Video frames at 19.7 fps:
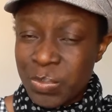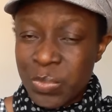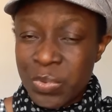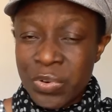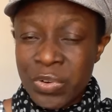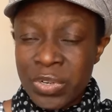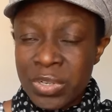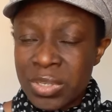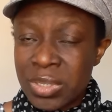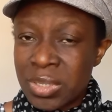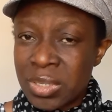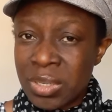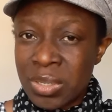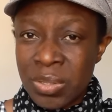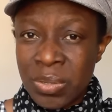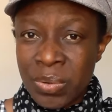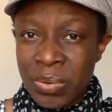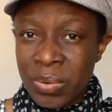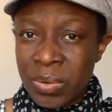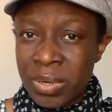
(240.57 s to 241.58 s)
Praise the
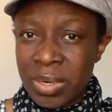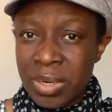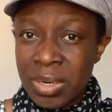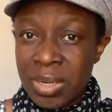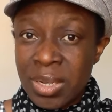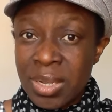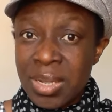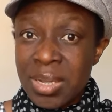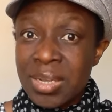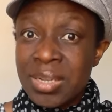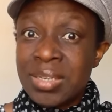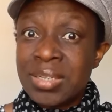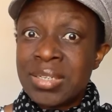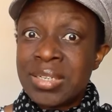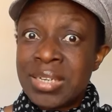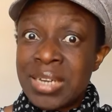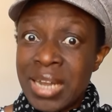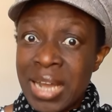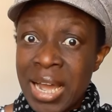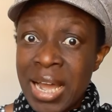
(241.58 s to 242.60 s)
Lord. He
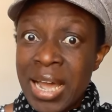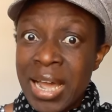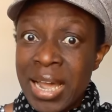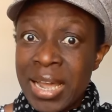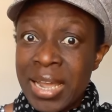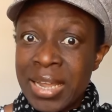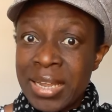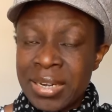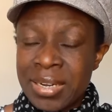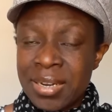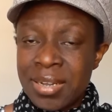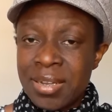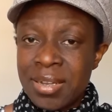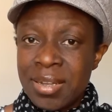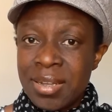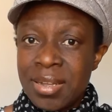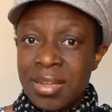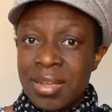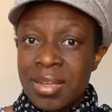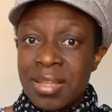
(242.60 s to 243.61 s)
died
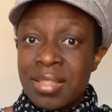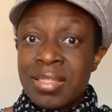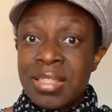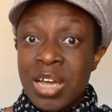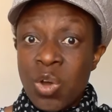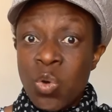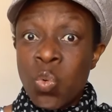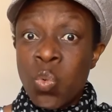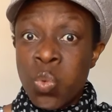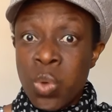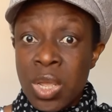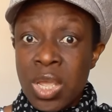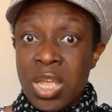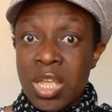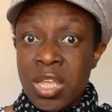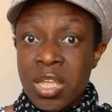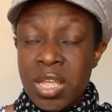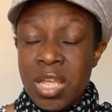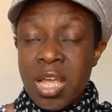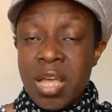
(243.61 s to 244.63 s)
that
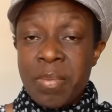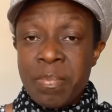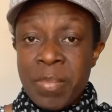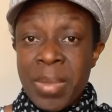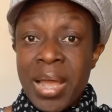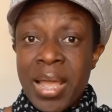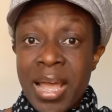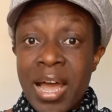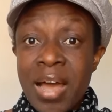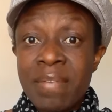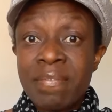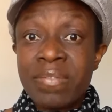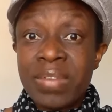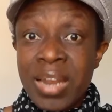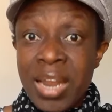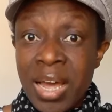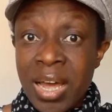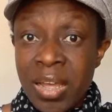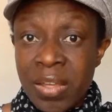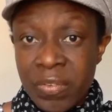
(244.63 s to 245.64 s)
we might have
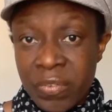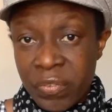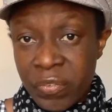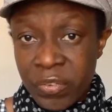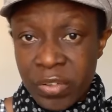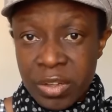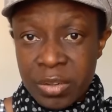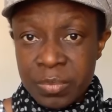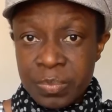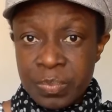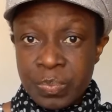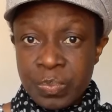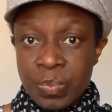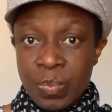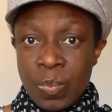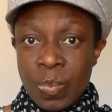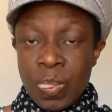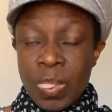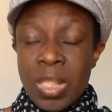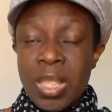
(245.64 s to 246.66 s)
life.
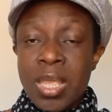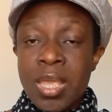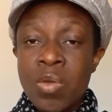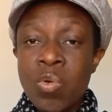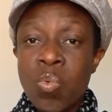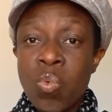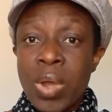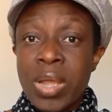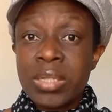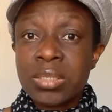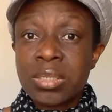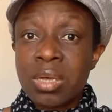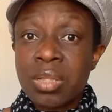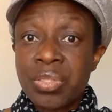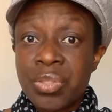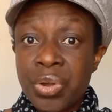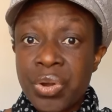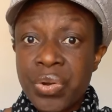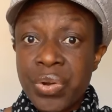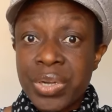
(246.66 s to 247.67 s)
He went on
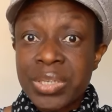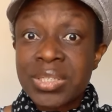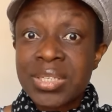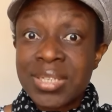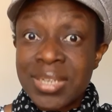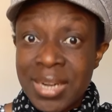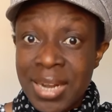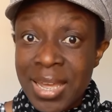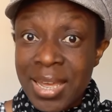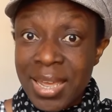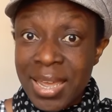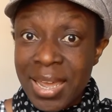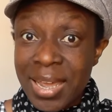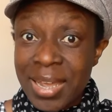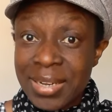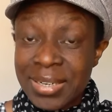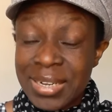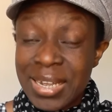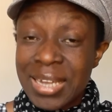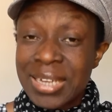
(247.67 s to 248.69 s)
the cross
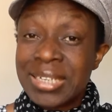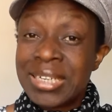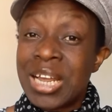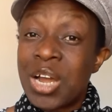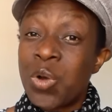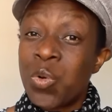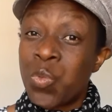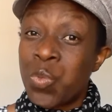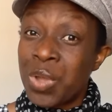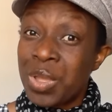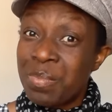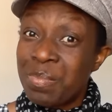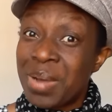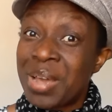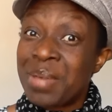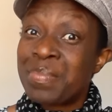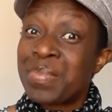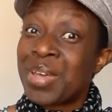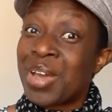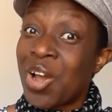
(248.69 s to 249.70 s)
naked that we
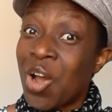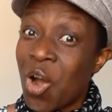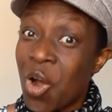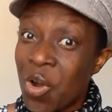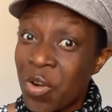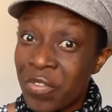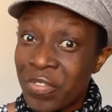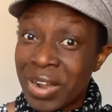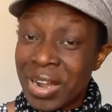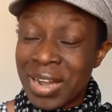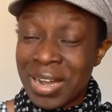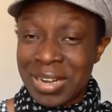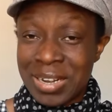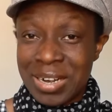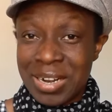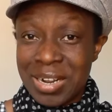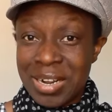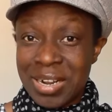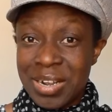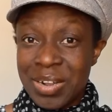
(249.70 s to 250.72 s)
might be covered
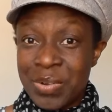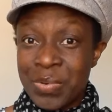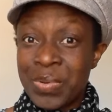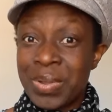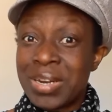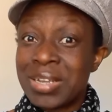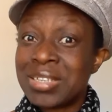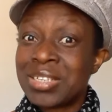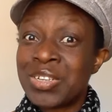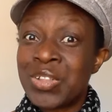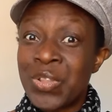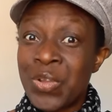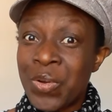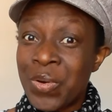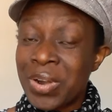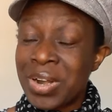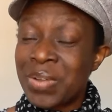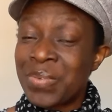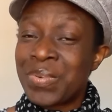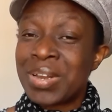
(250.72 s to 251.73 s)
with his
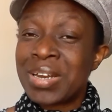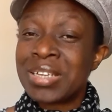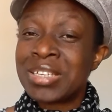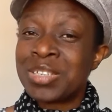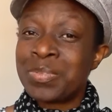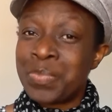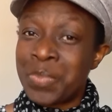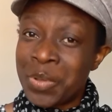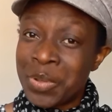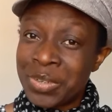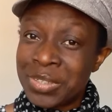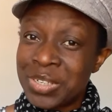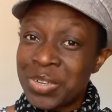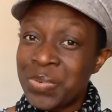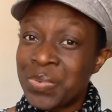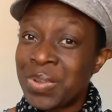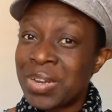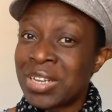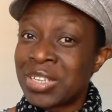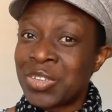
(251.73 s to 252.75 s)
glory, with his beauty,
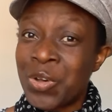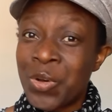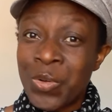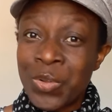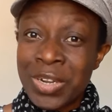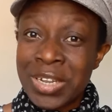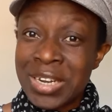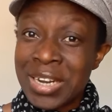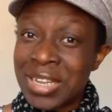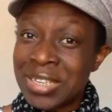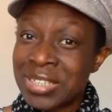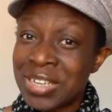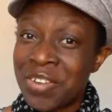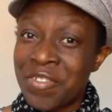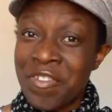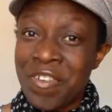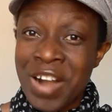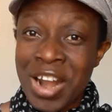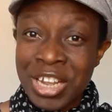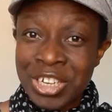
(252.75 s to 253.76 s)
with his holiness
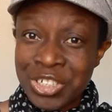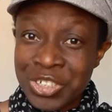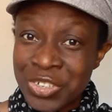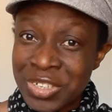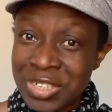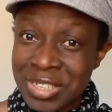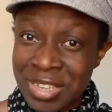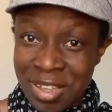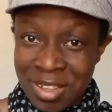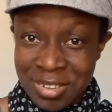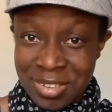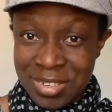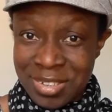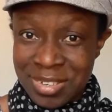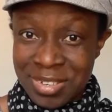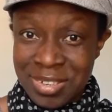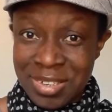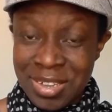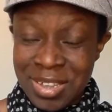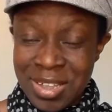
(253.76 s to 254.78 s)
and
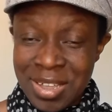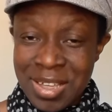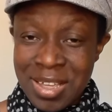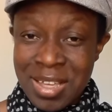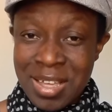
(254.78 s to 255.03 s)
righteousness.